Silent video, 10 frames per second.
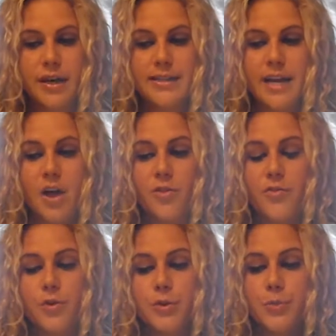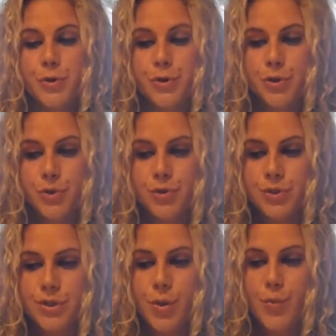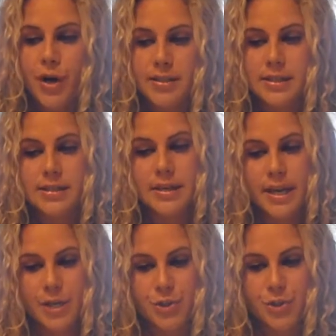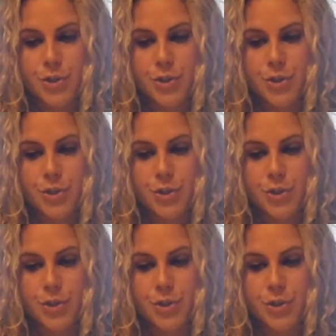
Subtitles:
lies in how the food is produced, processed, and handled.